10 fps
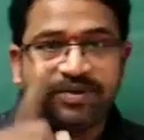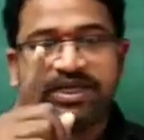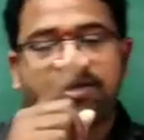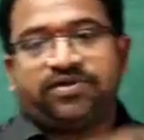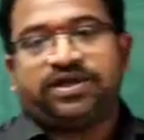
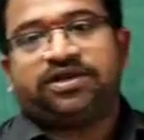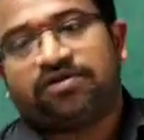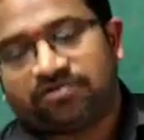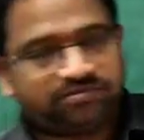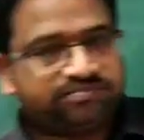play a
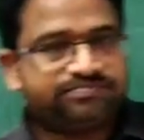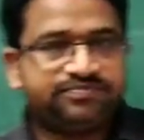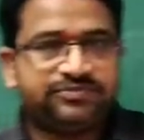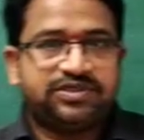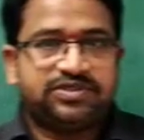vital
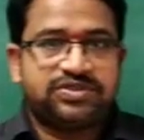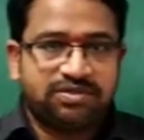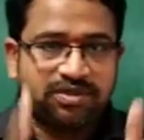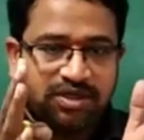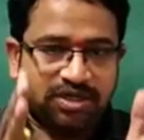role.
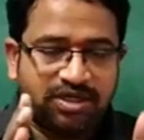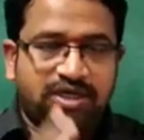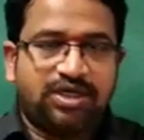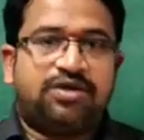So,